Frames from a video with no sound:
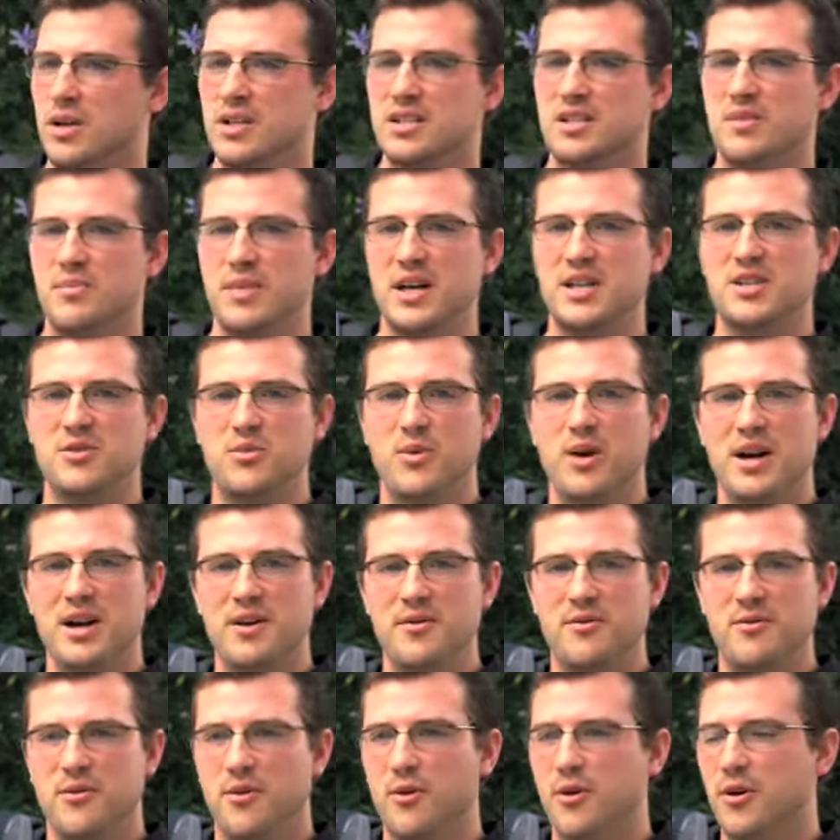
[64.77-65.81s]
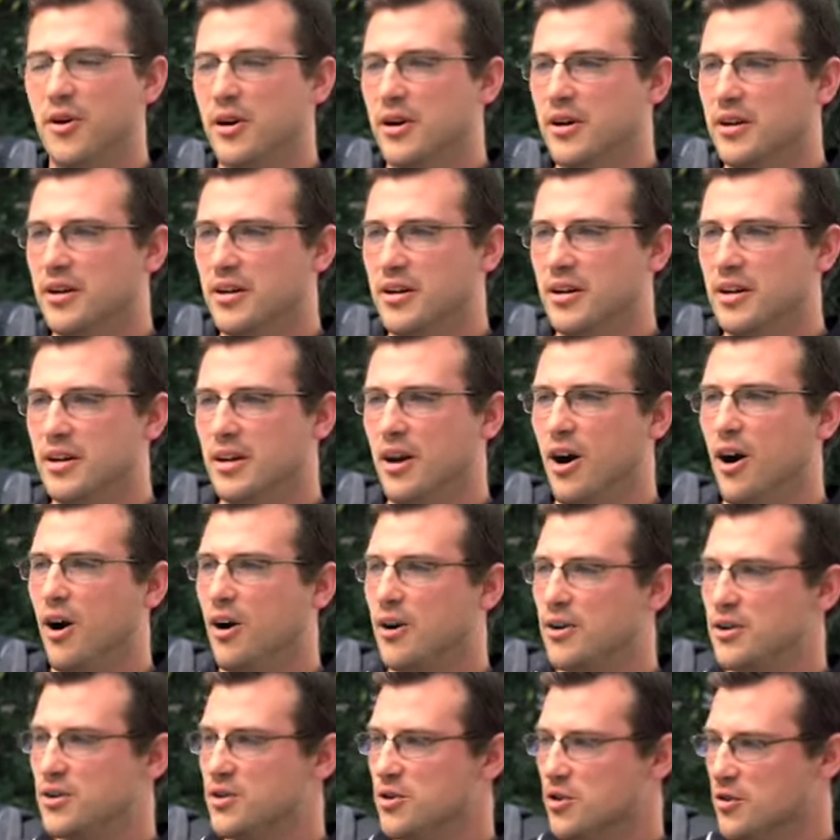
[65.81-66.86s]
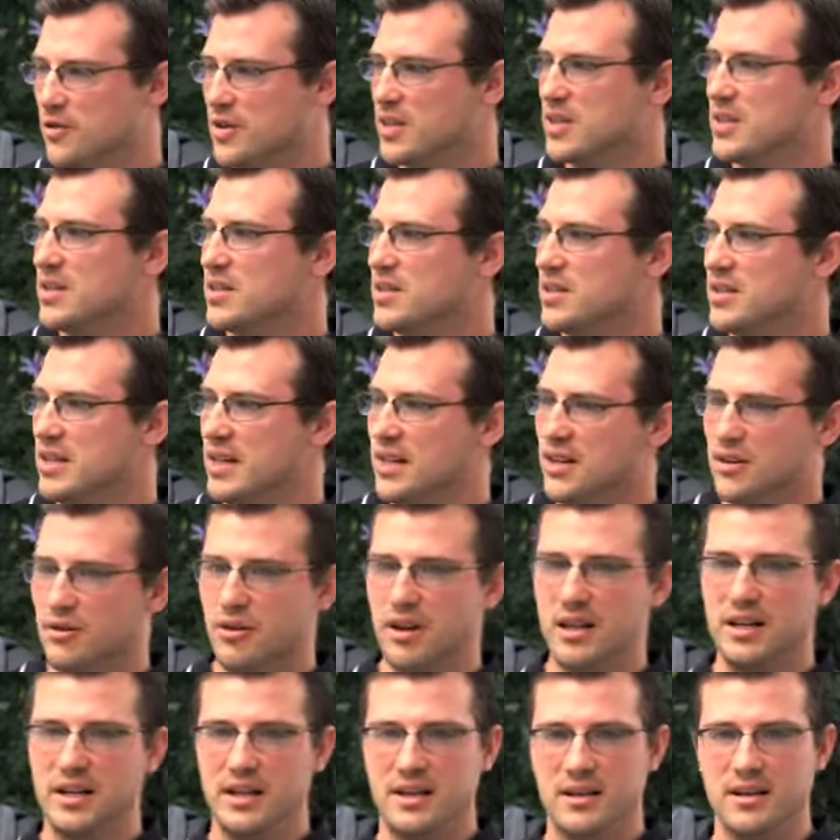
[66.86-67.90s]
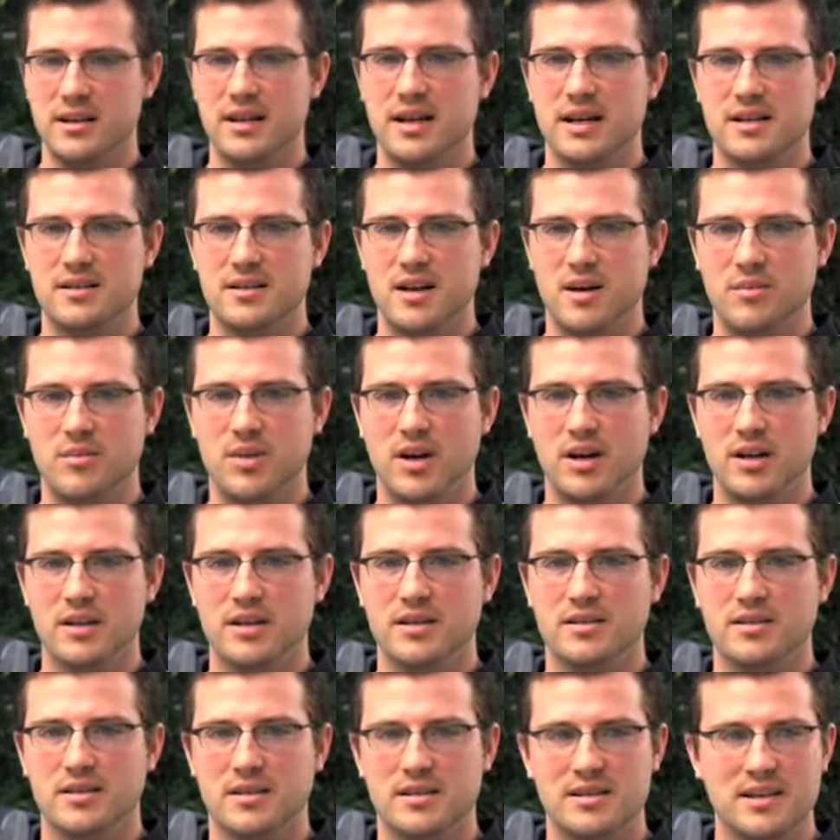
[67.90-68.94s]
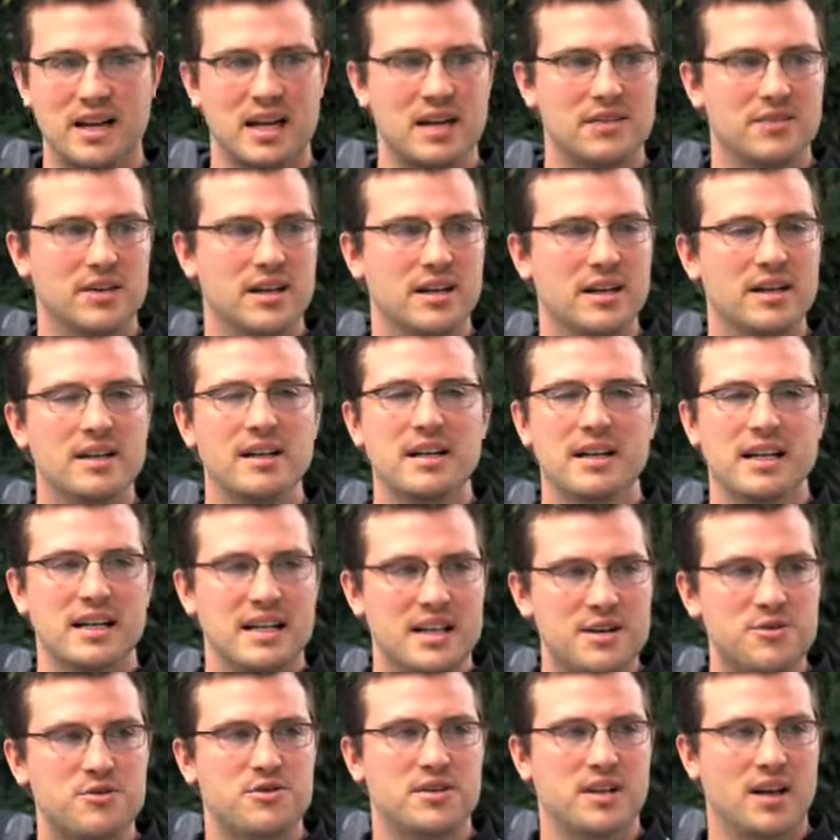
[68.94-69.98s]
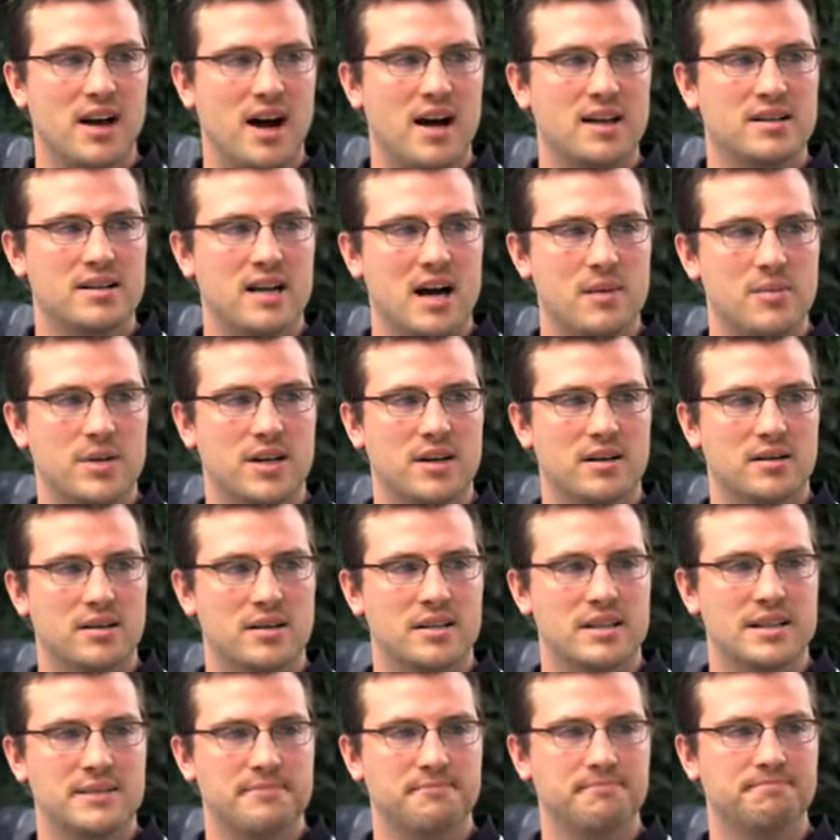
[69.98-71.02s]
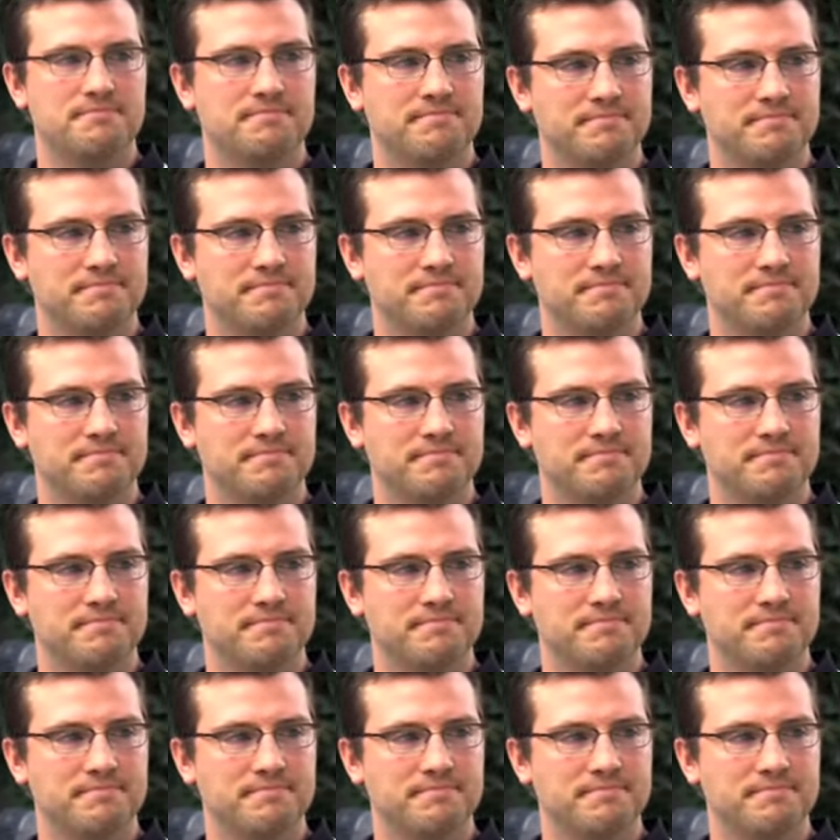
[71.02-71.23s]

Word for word: what is the best way for our services to integrate into the desktop products. It's kind of an interesting hot topic on the team.